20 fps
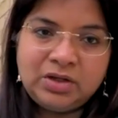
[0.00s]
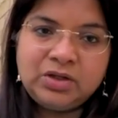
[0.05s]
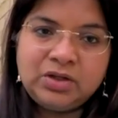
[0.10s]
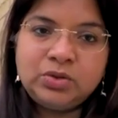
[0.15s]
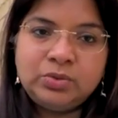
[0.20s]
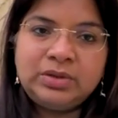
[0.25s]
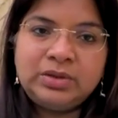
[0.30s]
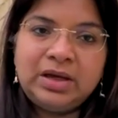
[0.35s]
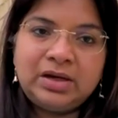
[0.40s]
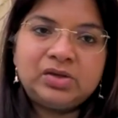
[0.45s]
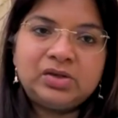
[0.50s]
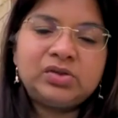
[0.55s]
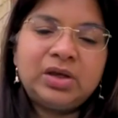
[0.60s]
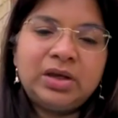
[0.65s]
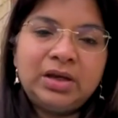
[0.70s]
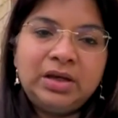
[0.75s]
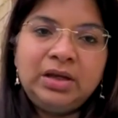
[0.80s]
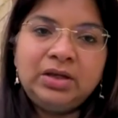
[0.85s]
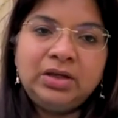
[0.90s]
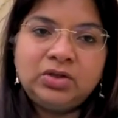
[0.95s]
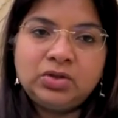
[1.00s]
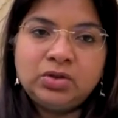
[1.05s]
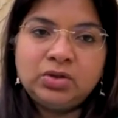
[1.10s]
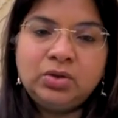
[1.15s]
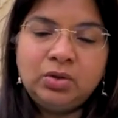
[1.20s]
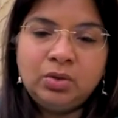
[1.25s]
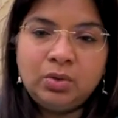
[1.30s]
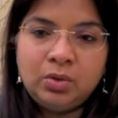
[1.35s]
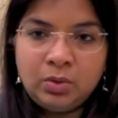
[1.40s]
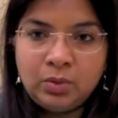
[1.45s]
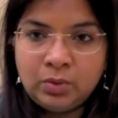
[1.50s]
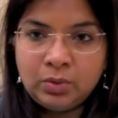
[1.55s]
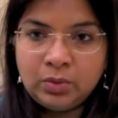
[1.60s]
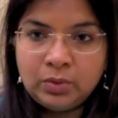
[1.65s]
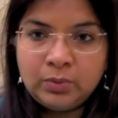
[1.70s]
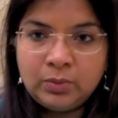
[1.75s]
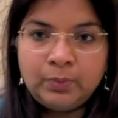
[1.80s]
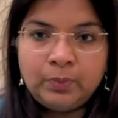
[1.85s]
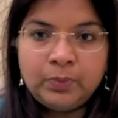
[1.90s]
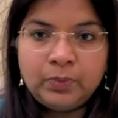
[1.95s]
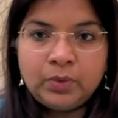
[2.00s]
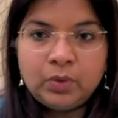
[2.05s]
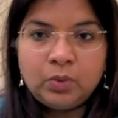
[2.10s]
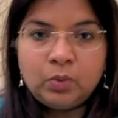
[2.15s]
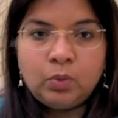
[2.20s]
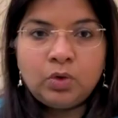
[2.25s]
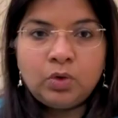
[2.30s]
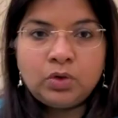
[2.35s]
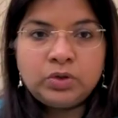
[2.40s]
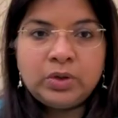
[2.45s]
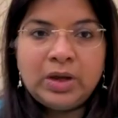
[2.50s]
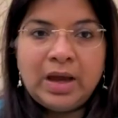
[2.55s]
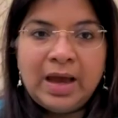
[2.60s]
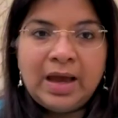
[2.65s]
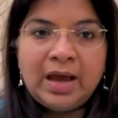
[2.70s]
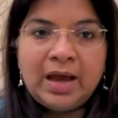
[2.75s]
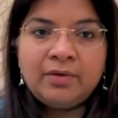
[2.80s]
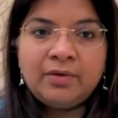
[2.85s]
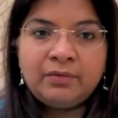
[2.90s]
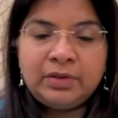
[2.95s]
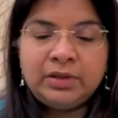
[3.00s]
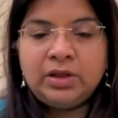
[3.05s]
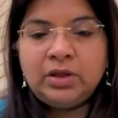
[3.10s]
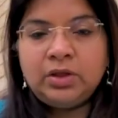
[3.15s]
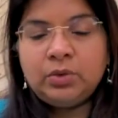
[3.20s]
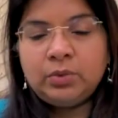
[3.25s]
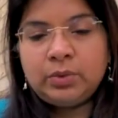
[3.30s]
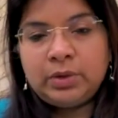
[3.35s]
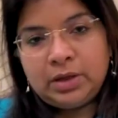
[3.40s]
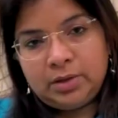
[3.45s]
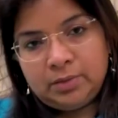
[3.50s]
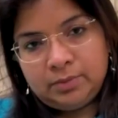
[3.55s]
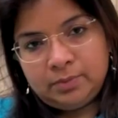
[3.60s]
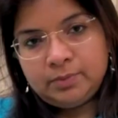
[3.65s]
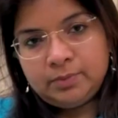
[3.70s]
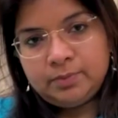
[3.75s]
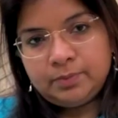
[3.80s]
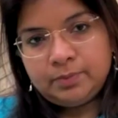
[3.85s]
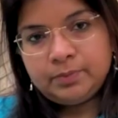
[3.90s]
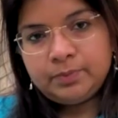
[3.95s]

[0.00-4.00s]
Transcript: I didn't do that. So I need to know what you have in the UK.